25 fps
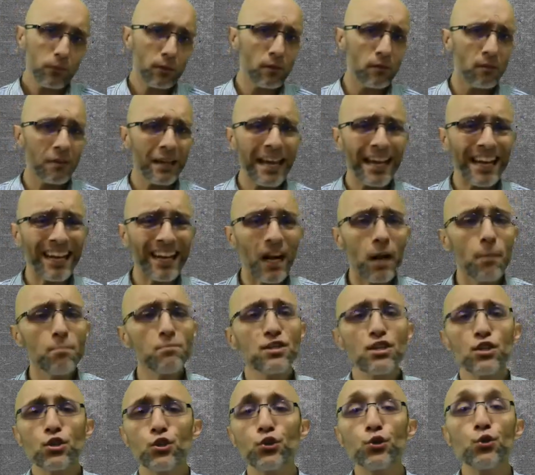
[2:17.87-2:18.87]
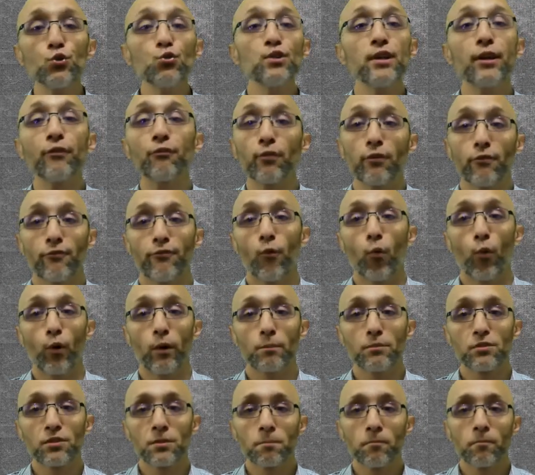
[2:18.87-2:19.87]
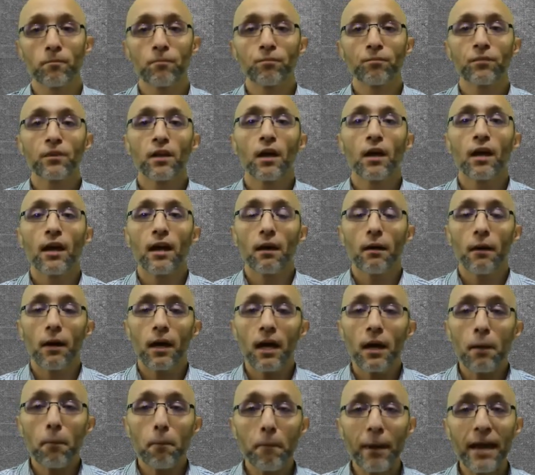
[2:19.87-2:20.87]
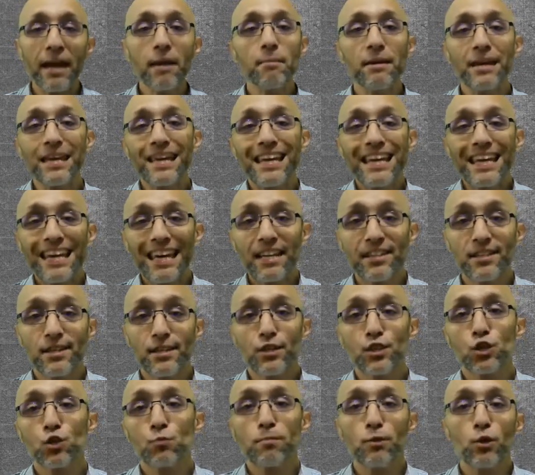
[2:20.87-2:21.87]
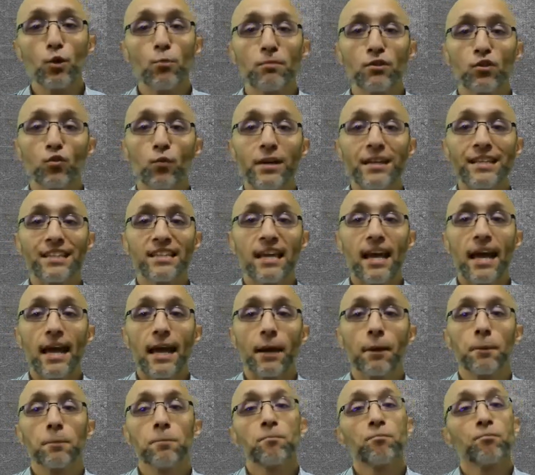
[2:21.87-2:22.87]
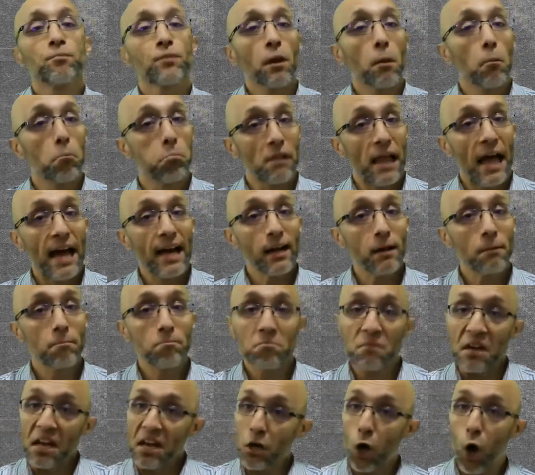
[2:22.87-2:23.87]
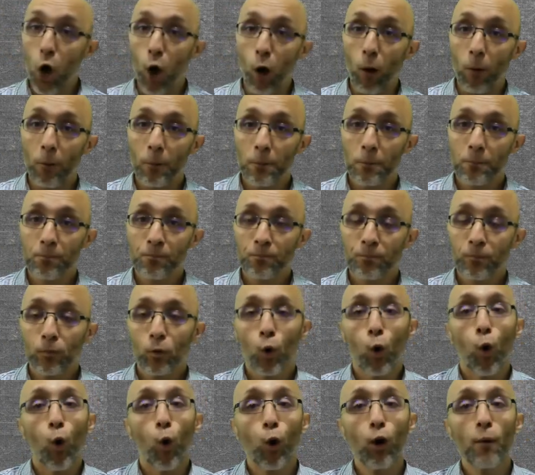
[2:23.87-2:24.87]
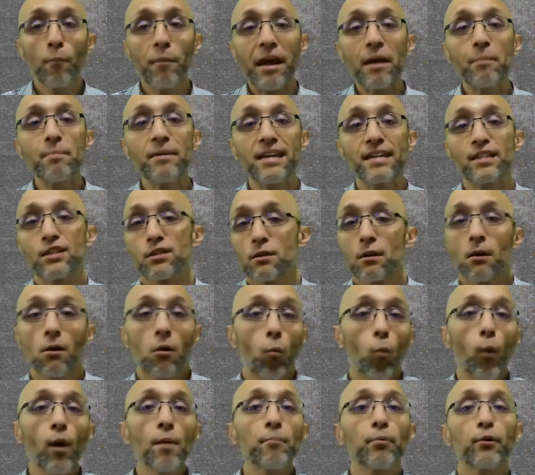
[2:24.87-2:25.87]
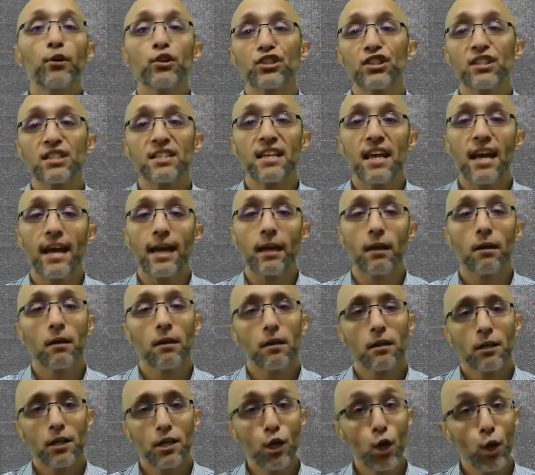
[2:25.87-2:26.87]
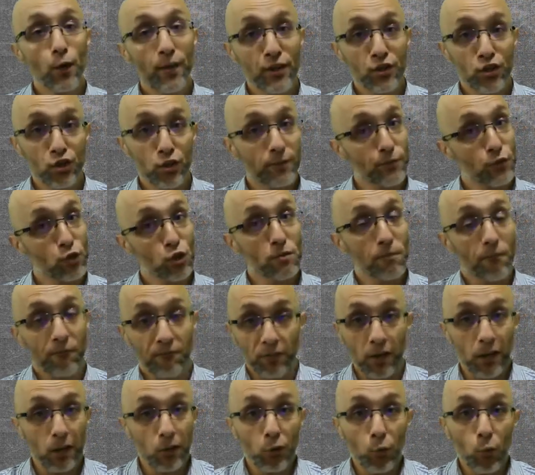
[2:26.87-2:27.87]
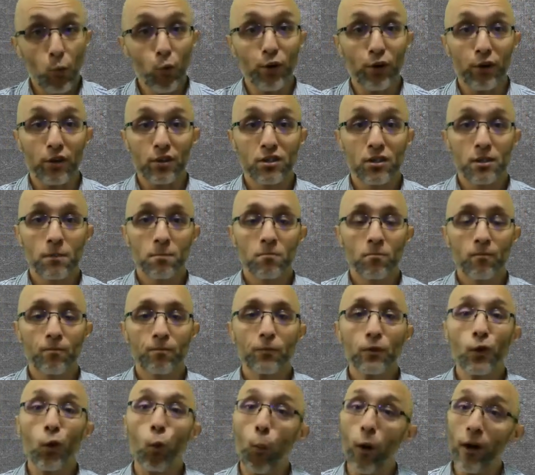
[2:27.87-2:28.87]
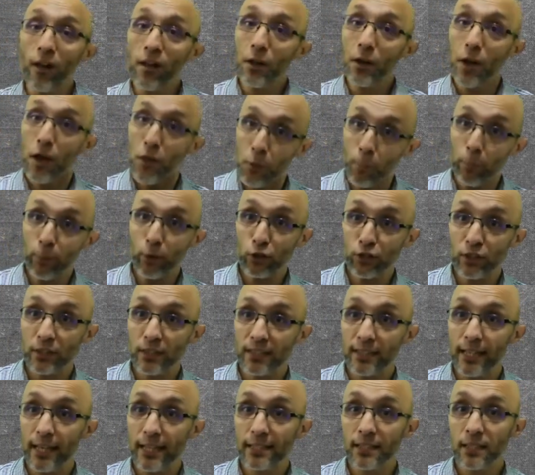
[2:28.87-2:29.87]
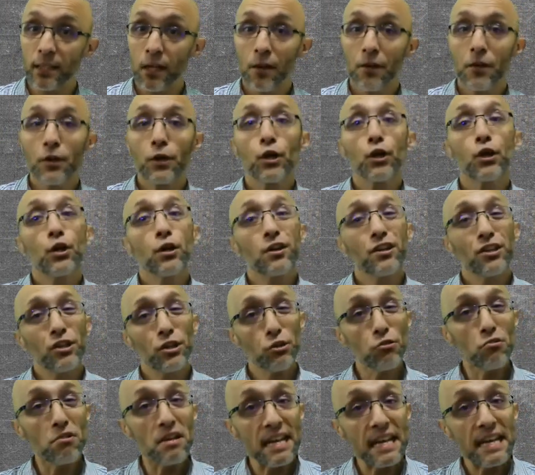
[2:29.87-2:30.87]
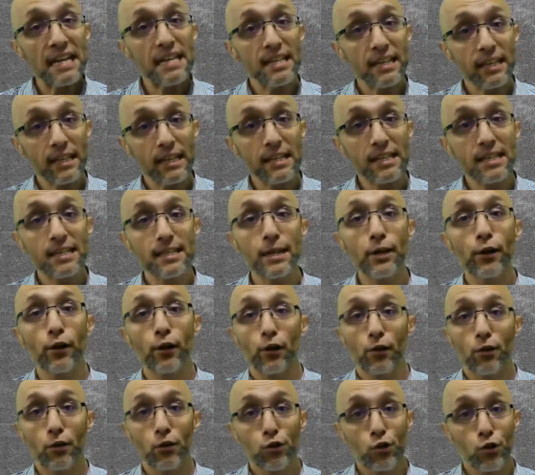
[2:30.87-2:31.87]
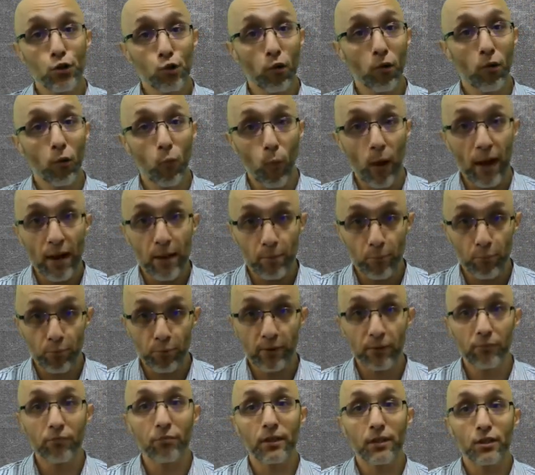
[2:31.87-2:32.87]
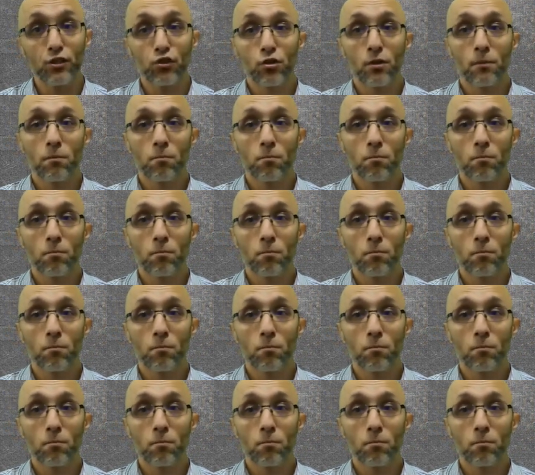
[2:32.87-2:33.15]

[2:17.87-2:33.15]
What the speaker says: And it comes in two different forms. Maybe it's a dispute between saying black and all. Or maybe it's one person saying, you know, they should have just followed orders, while another person says, you need to consider your white privilege.